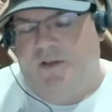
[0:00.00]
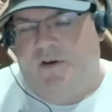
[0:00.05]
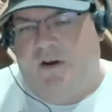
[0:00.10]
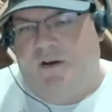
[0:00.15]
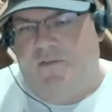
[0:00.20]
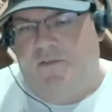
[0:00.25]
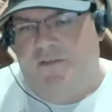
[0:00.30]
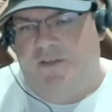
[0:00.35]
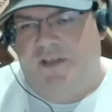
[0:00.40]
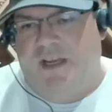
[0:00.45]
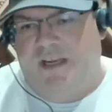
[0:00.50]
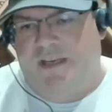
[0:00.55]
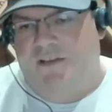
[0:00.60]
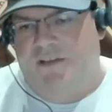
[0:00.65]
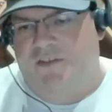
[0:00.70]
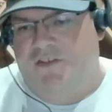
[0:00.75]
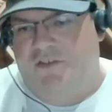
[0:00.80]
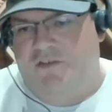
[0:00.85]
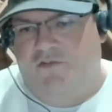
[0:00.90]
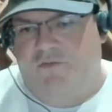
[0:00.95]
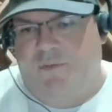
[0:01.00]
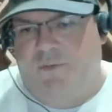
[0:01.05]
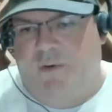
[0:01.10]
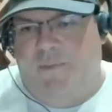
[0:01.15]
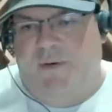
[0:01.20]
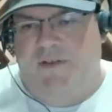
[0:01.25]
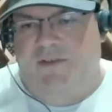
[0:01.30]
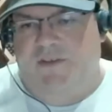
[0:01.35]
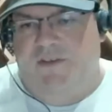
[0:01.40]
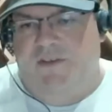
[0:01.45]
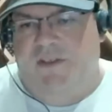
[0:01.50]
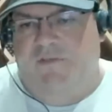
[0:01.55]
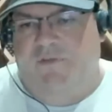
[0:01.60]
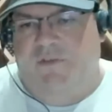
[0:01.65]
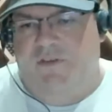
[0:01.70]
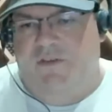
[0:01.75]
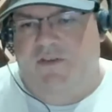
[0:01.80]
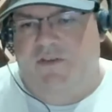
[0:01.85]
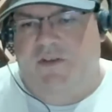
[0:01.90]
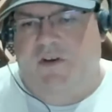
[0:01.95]
obviously, I can choose from a bunch of different
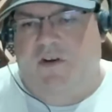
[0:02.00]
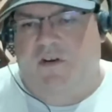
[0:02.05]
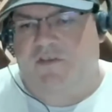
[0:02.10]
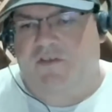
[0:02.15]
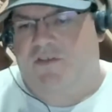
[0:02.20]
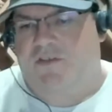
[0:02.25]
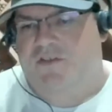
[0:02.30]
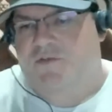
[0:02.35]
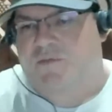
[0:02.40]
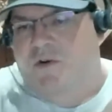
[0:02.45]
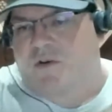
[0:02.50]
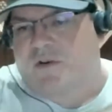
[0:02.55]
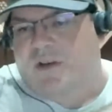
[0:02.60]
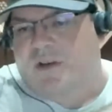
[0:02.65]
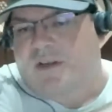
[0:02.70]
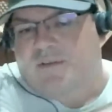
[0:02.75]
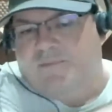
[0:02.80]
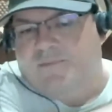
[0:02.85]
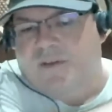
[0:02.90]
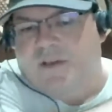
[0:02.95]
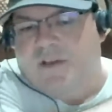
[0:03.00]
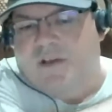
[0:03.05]
cigars to smoke, and